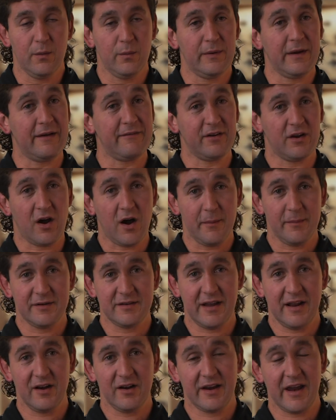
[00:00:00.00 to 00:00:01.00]
we have a
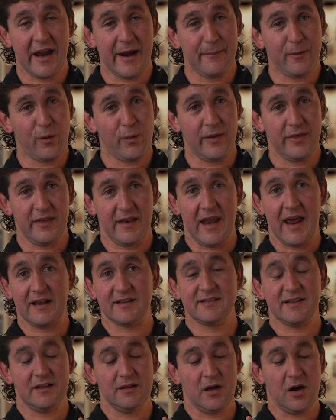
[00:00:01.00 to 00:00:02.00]
commentator camera with an
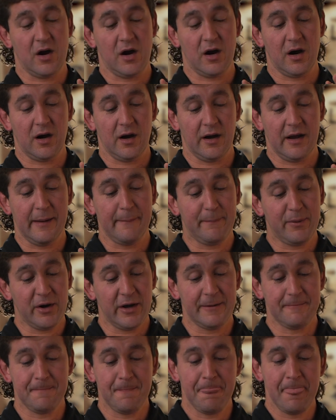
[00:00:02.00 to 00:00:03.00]
XLR
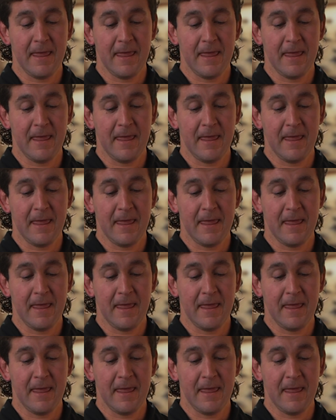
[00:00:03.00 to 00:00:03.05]
input,